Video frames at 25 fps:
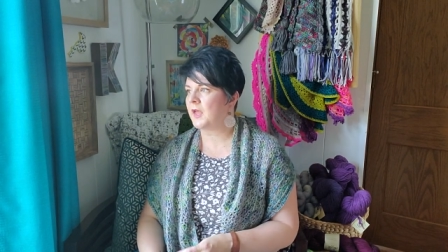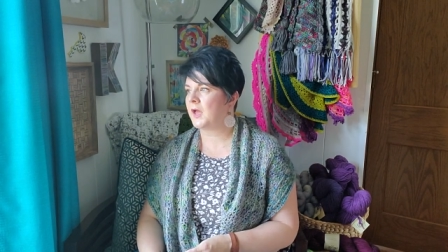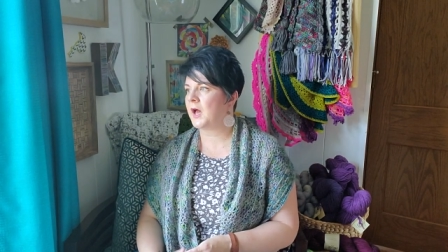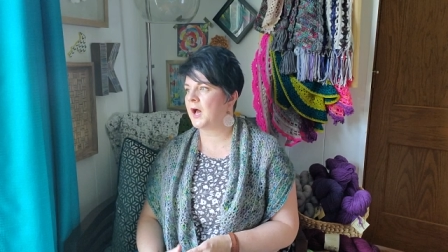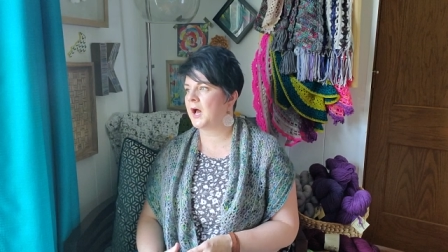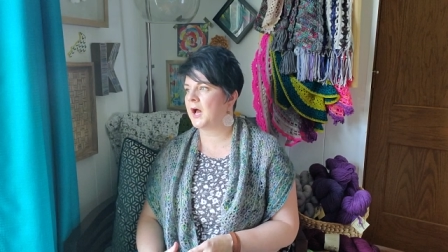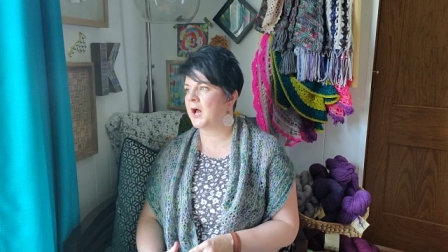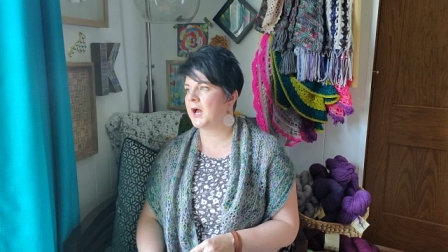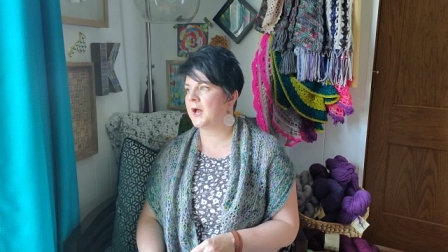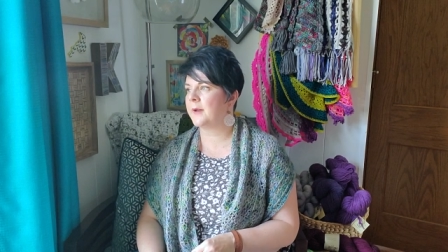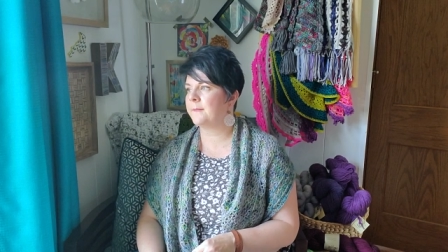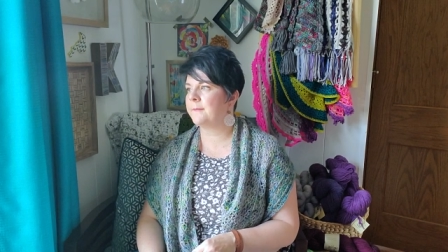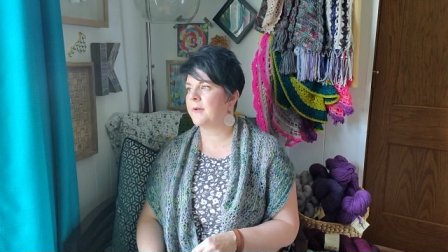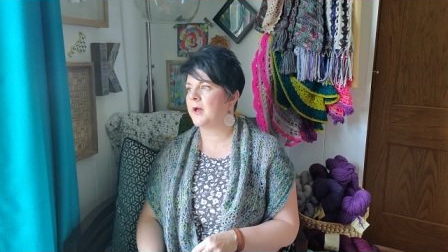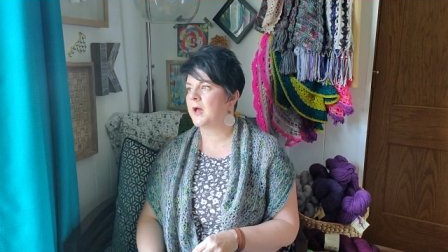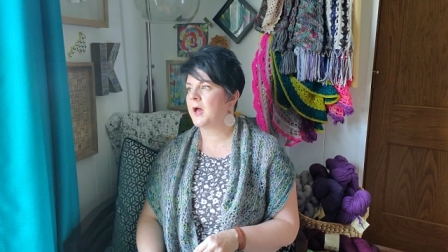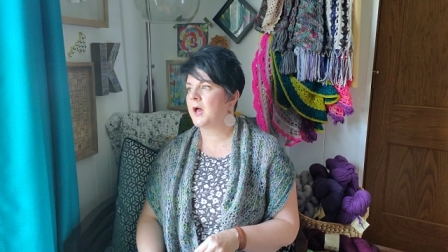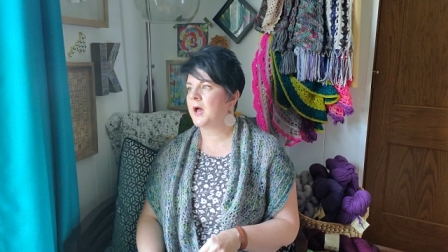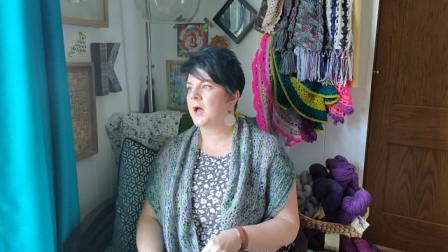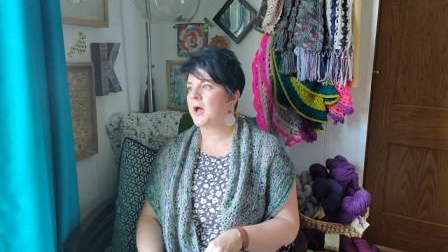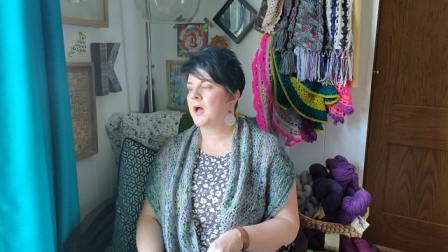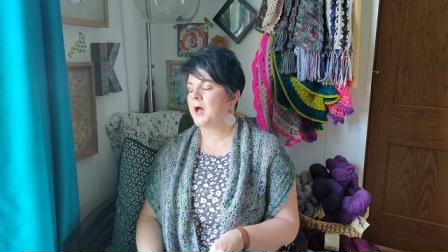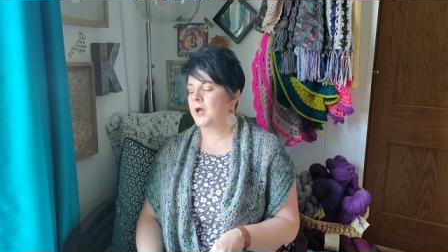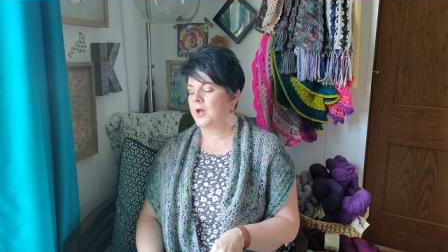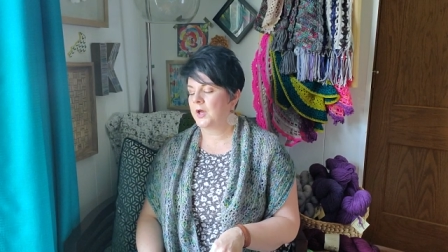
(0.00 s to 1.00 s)
Um,
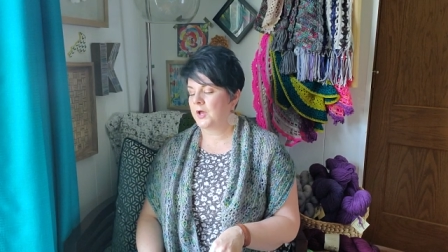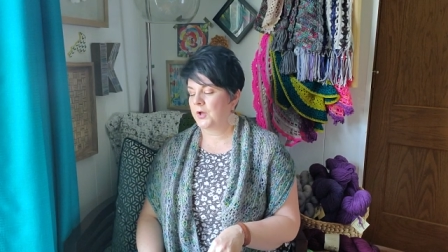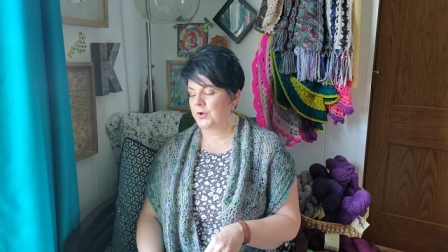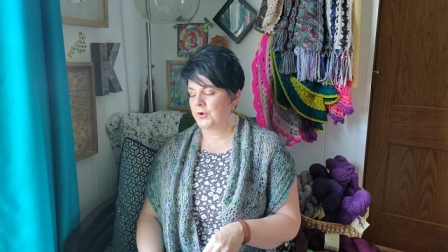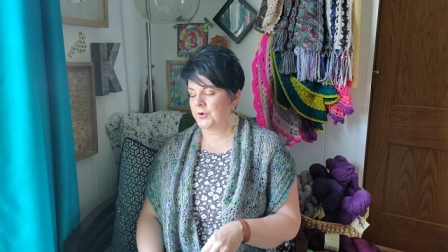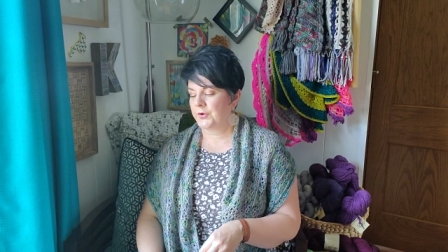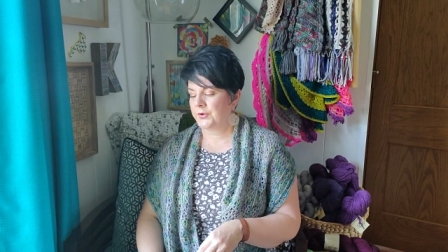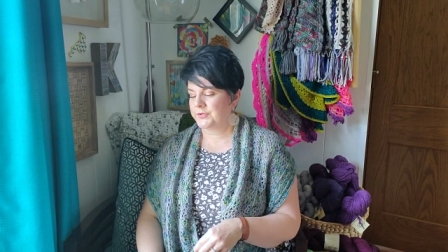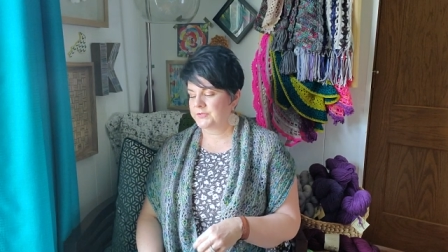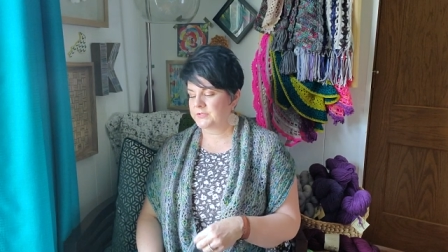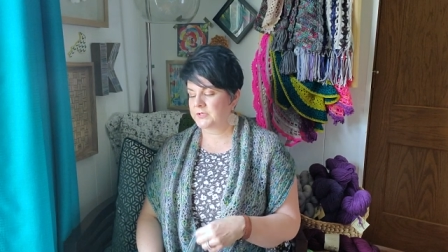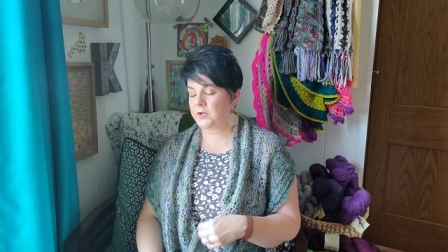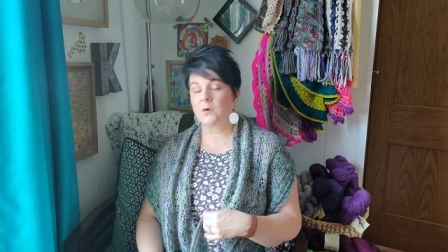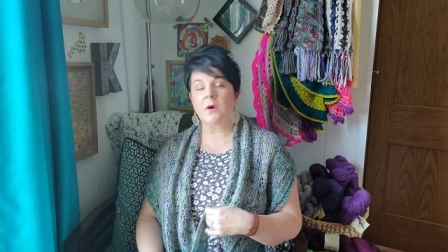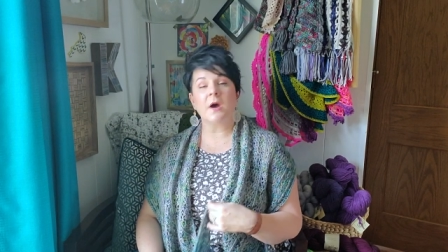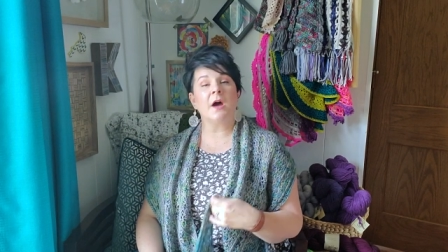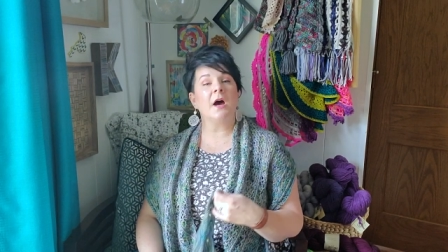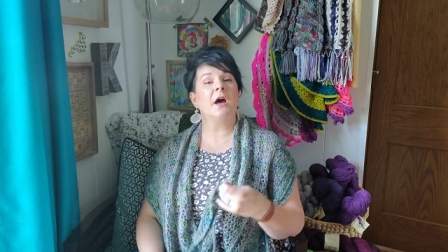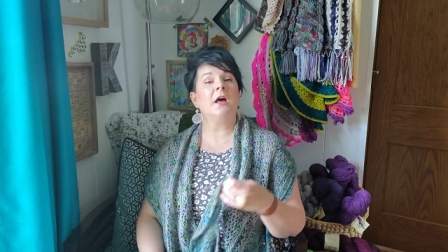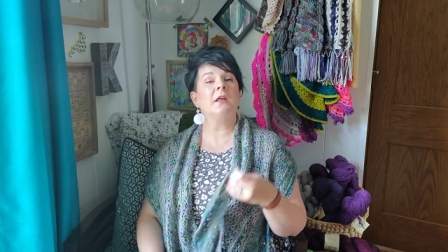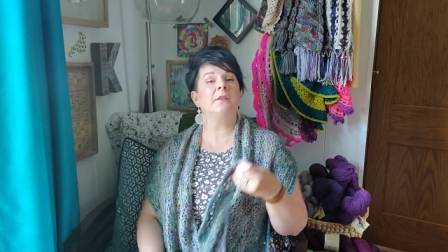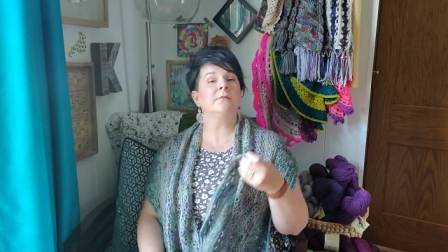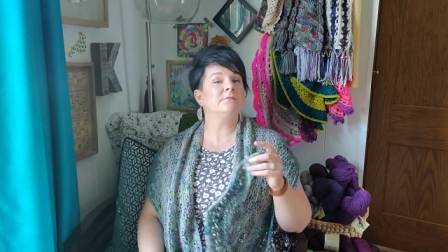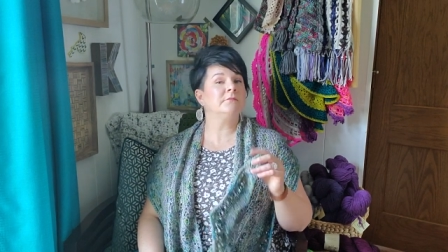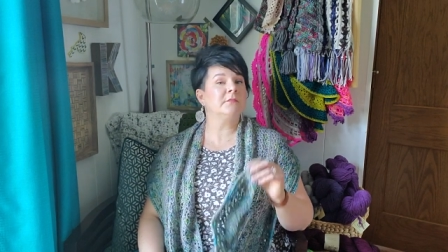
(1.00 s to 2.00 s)
so
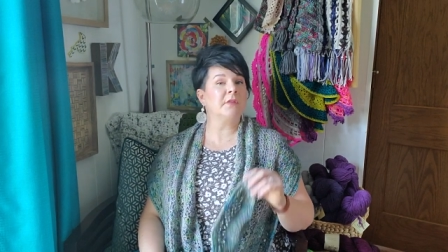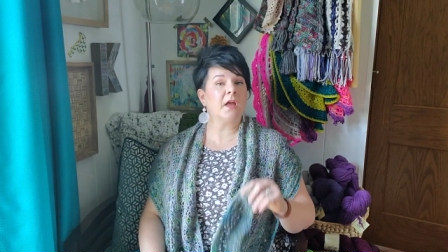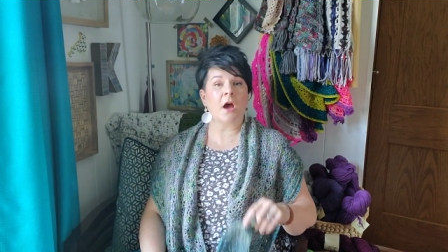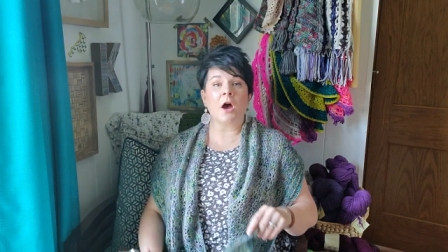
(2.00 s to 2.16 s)
uh,